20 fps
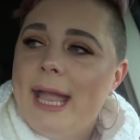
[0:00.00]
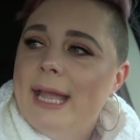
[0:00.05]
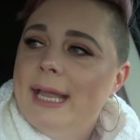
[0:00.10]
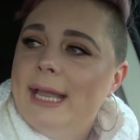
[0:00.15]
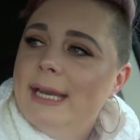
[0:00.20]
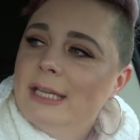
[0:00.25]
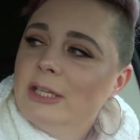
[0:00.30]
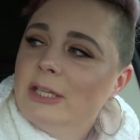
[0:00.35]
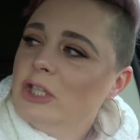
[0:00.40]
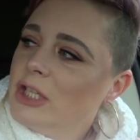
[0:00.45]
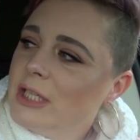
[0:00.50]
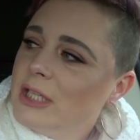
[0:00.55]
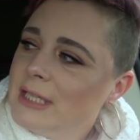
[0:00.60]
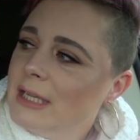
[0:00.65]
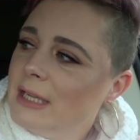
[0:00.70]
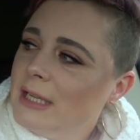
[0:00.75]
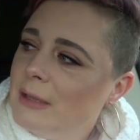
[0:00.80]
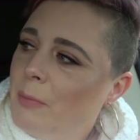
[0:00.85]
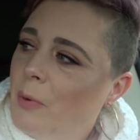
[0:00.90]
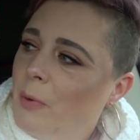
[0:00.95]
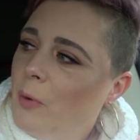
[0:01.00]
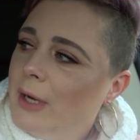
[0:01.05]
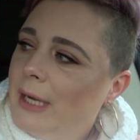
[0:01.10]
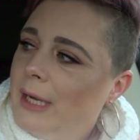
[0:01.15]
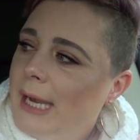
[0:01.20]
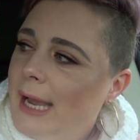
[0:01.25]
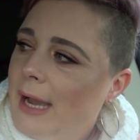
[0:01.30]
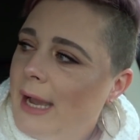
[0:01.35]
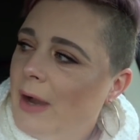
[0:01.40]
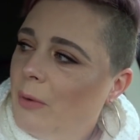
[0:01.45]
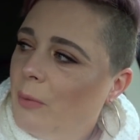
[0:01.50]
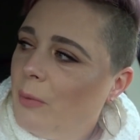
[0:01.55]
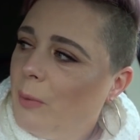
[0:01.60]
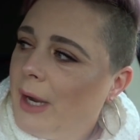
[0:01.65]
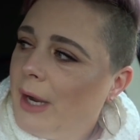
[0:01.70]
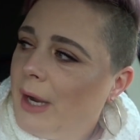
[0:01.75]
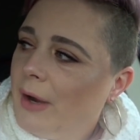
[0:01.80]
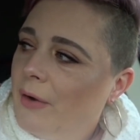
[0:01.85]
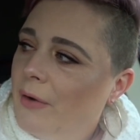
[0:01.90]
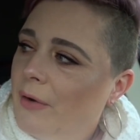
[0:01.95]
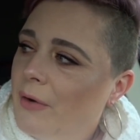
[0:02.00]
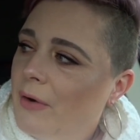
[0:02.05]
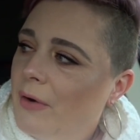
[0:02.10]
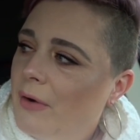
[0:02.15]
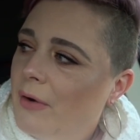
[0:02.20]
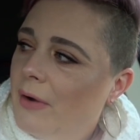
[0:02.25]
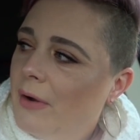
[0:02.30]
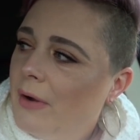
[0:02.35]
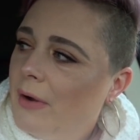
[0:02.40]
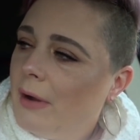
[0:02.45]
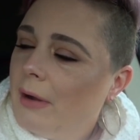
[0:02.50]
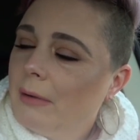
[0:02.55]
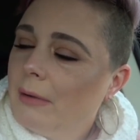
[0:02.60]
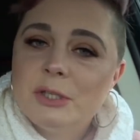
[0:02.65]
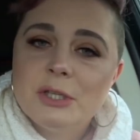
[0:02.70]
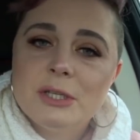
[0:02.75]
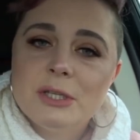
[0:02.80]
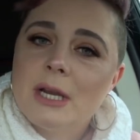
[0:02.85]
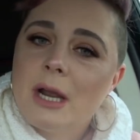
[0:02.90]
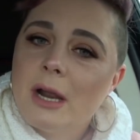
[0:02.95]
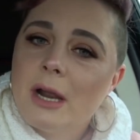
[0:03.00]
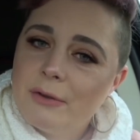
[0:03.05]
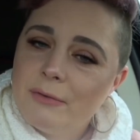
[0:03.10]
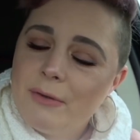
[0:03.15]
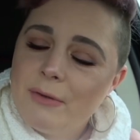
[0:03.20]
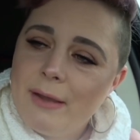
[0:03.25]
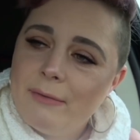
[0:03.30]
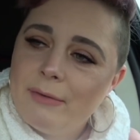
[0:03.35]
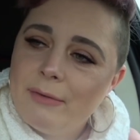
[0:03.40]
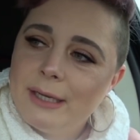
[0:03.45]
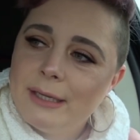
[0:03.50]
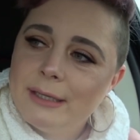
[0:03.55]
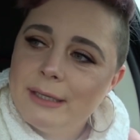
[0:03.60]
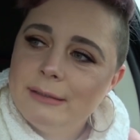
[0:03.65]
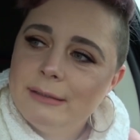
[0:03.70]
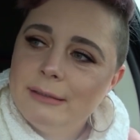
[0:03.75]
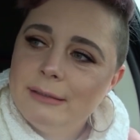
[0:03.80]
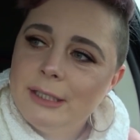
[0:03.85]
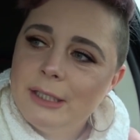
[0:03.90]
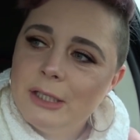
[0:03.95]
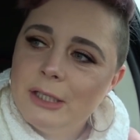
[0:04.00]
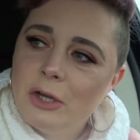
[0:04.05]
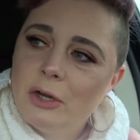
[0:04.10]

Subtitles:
and it's just to the point now where I'm just tired of having it.